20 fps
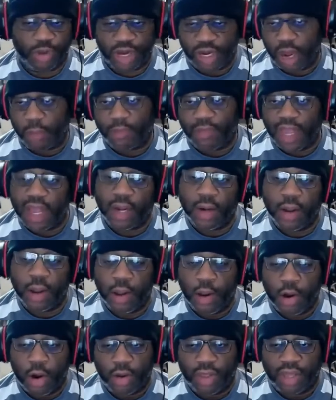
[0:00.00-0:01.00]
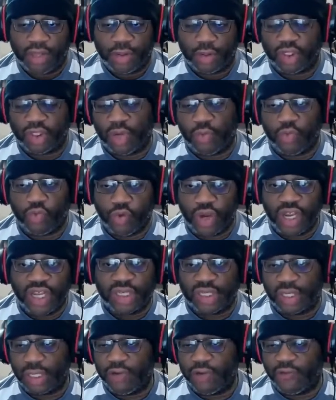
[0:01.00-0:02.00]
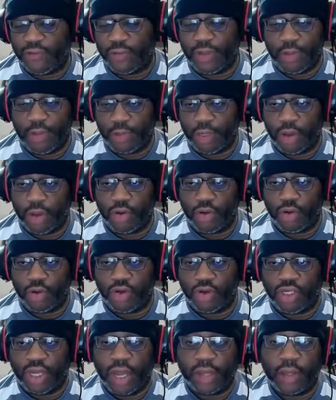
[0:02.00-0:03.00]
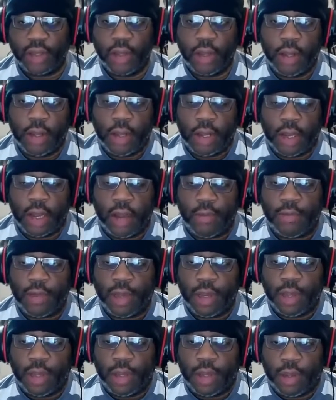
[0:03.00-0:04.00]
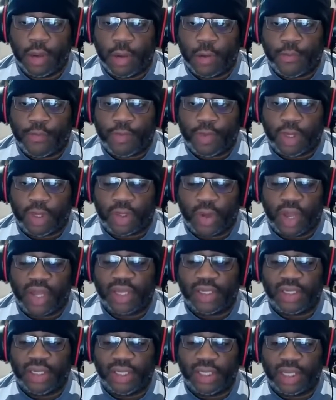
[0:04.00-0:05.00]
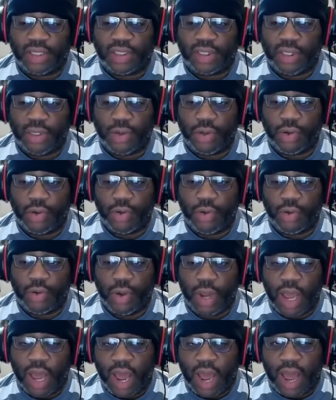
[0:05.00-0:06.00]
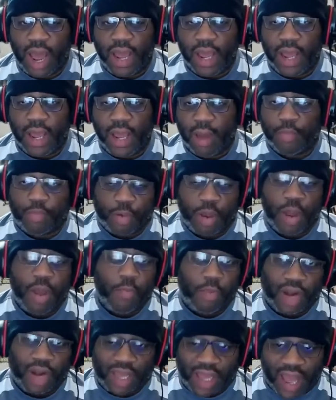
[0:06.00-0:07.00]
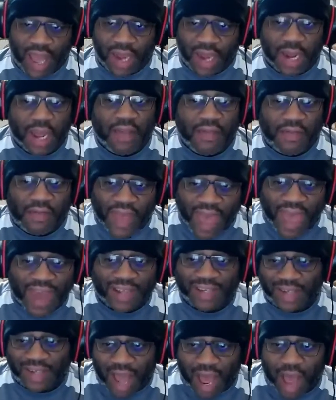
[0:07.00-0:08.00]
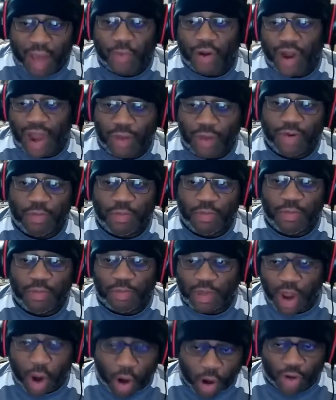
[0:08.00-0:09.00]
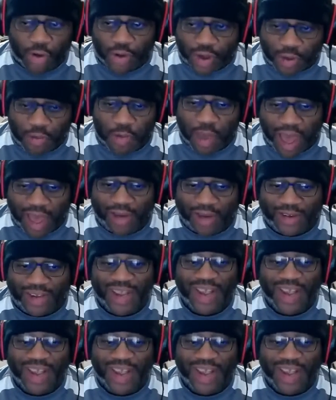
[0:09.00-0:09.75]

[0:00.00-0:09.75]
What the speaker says: an update or that there's some reason for them to go check. So I can see that skew. But again, that is not what I would be arguing about